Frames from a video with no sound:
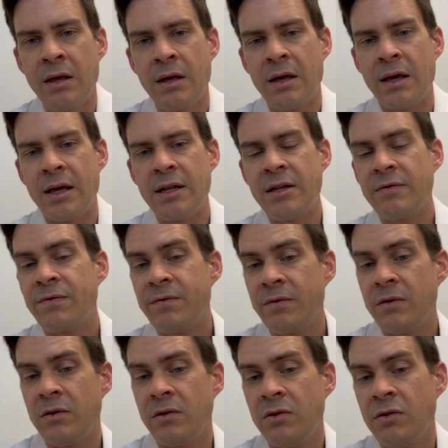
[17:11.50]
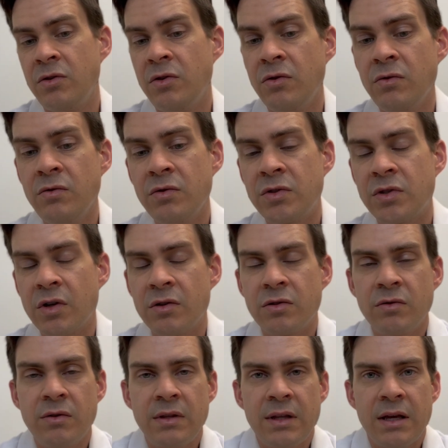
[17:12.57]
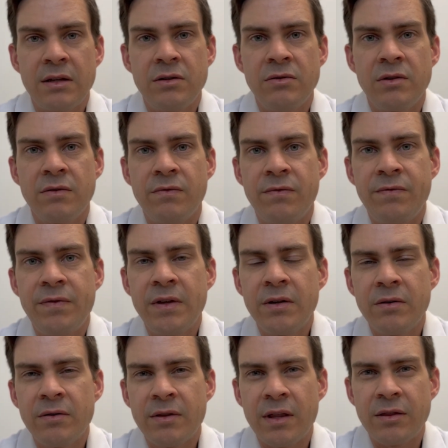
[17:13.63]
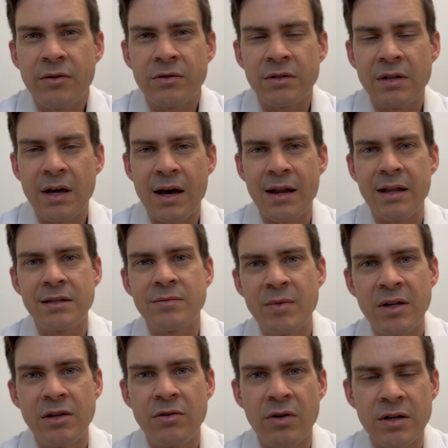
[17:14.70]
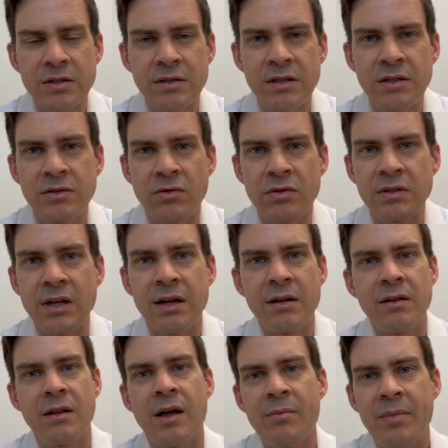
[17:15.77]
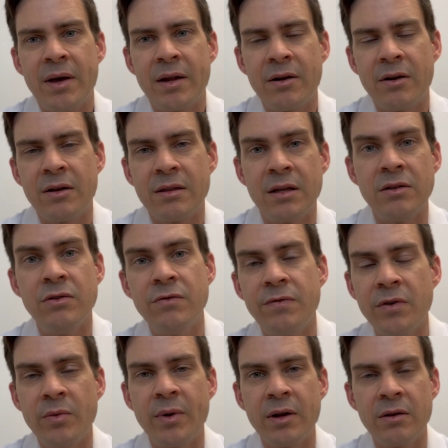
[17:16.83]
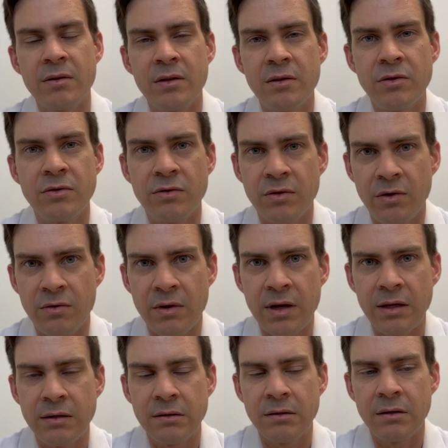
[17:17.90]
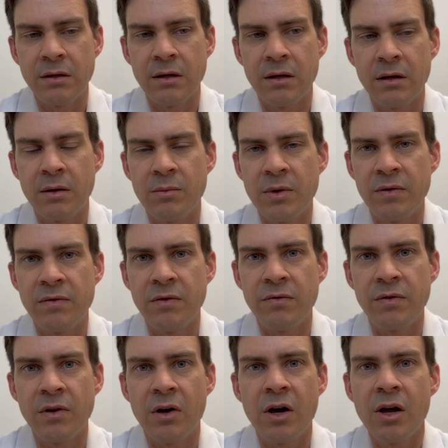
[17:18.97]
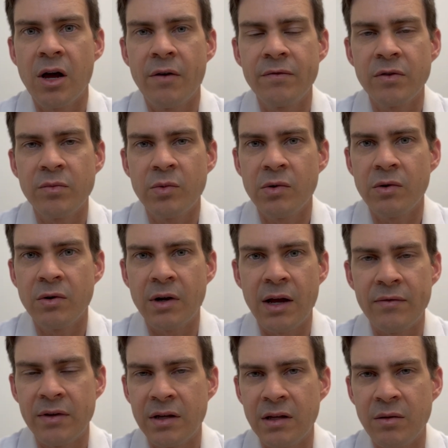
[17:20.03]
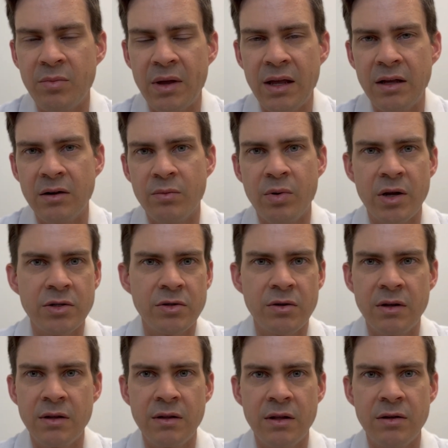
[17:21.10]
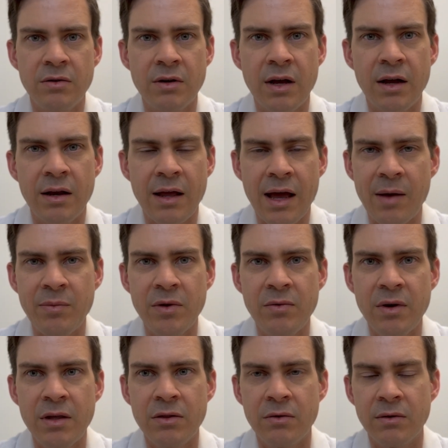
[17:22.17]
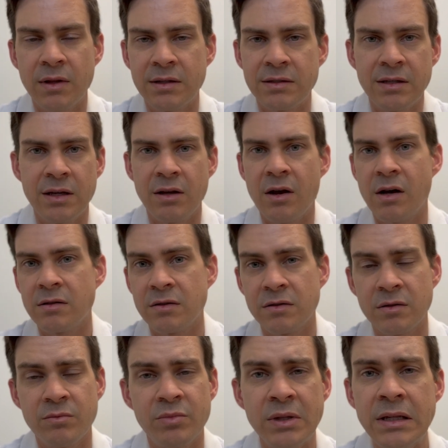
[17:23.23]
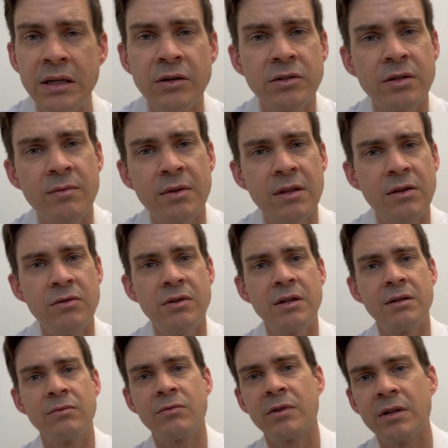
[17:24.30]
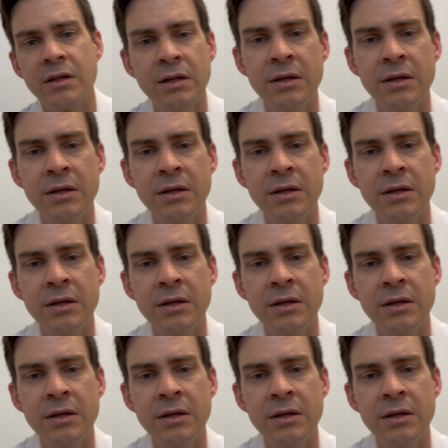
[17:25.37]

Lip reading: And if you start doing that and you can feel that there's not as many crusties or it's getting a lot better and that you feel better, then you're doing great. If you feel uncomfortable or having any pain or pressure or anything that you're not happy with, or let's say it causes some bleeding or something that you didn't really